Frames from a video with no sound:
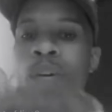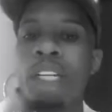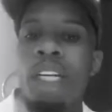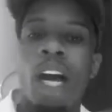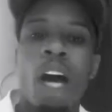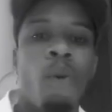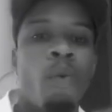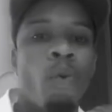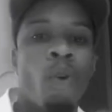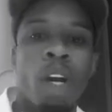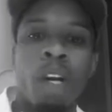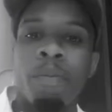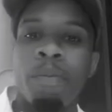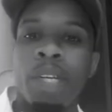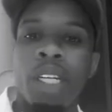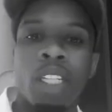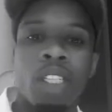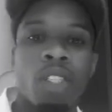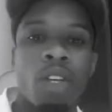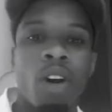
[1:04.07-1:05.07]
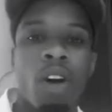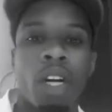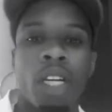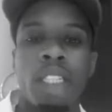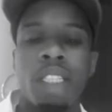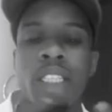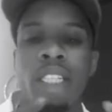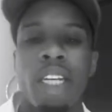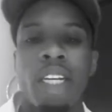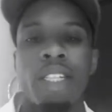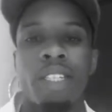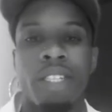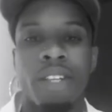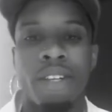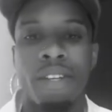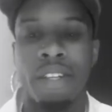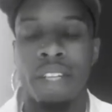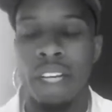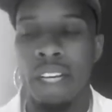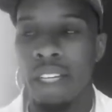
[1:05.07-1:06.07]
y'all wanted me to talk and saying
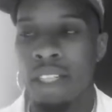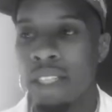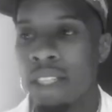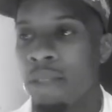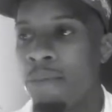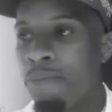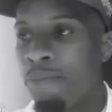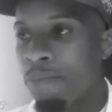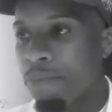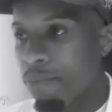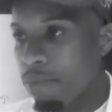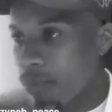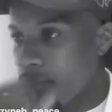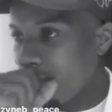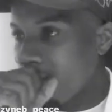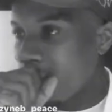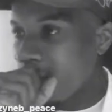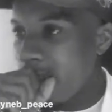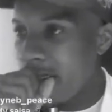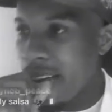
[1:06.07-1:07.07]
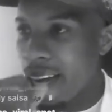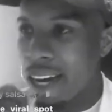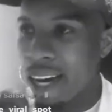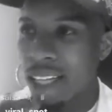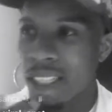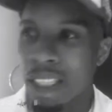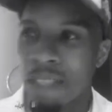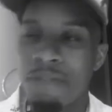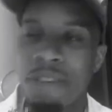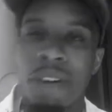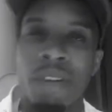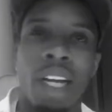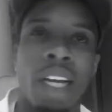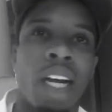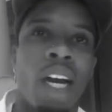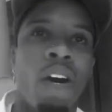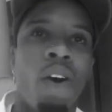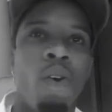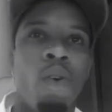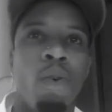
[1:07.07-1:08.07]
certain things. And I just felt like
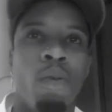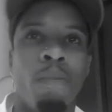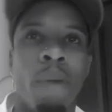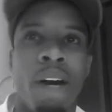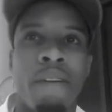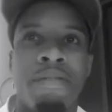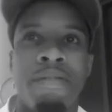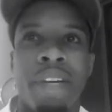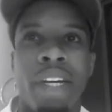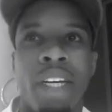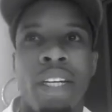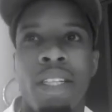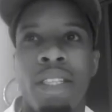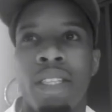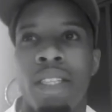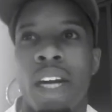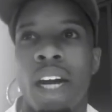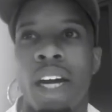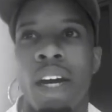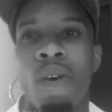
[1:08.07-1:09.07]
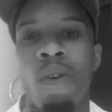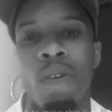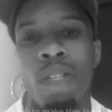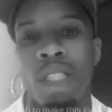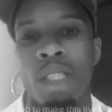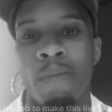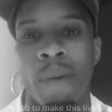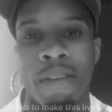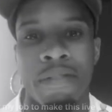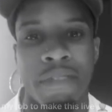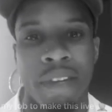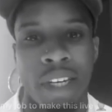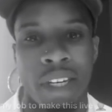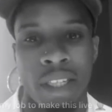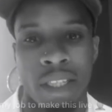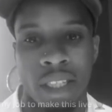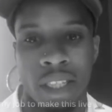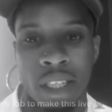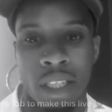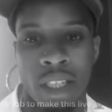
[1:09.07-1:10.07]
I owed it to my fans
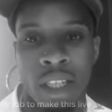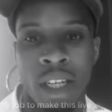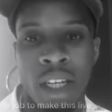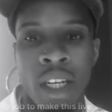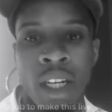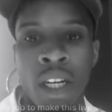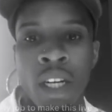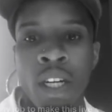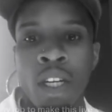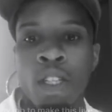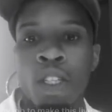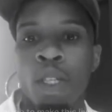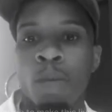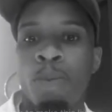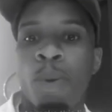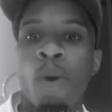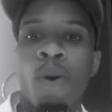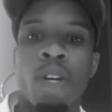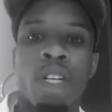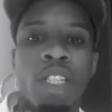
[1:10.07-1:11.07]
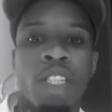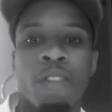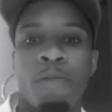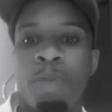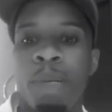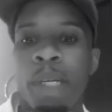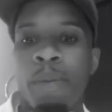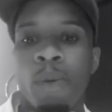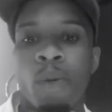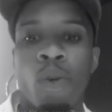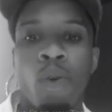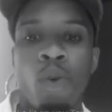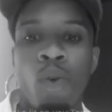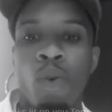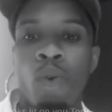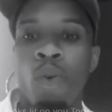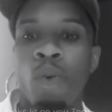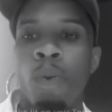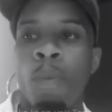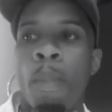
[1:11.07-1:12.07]
and supporters of people
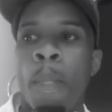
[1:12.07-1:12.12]
who,